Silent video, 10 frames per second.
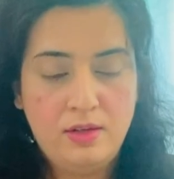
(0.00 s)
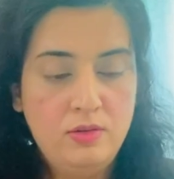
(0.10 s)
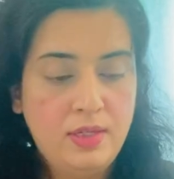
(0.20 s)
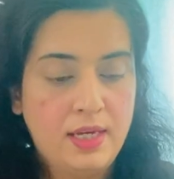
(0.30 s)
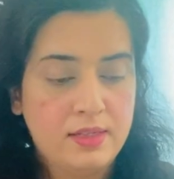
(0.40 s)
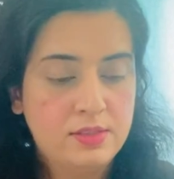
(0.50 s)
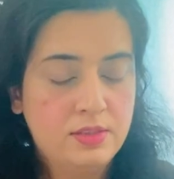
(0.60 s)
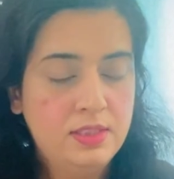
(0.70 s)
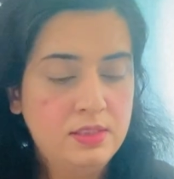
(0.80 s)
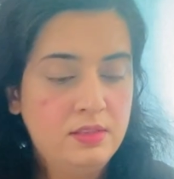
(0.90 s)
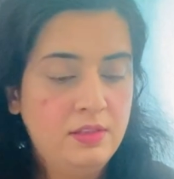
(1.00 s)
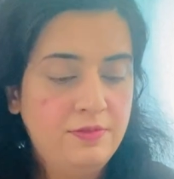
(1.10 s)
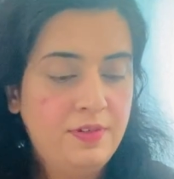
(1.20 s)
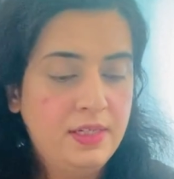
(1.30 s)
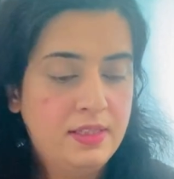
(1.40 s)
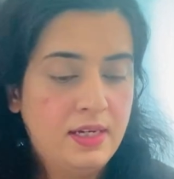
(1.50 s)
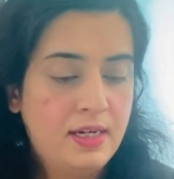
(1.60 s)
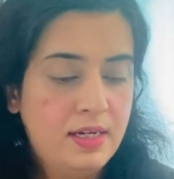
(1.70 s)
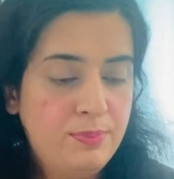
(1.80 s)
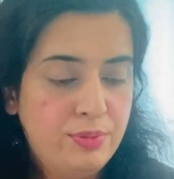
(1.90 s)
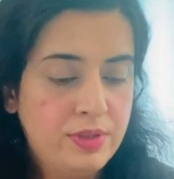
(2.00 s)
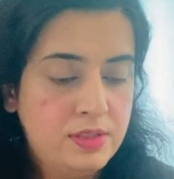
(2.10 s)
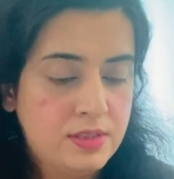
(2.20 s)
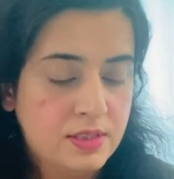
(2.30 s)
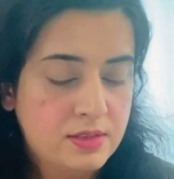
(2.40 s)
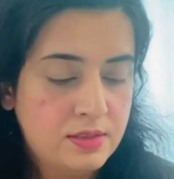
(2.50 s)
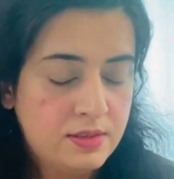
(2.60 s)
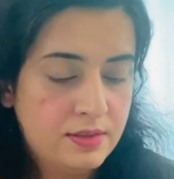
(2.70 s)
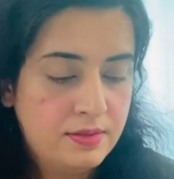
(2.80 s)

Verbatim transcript: Okay, so let's clarify the high priestess.